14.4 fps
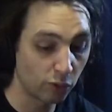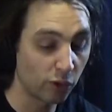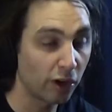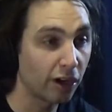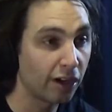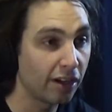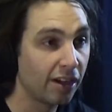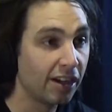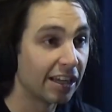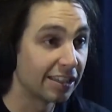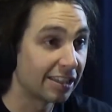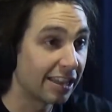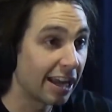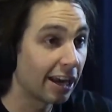It's
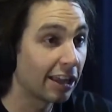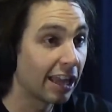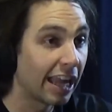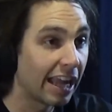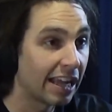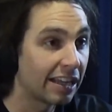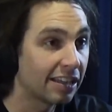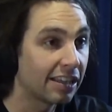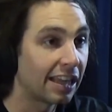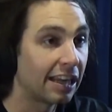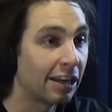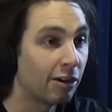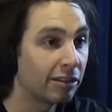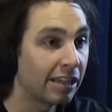Woodward. Yeah. It's their
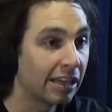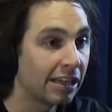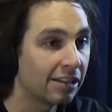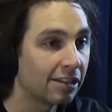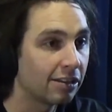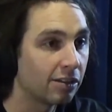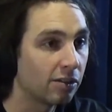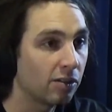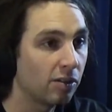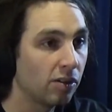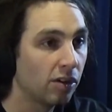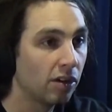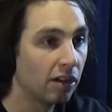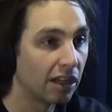land. They know what they need to
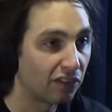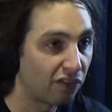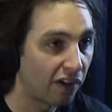do.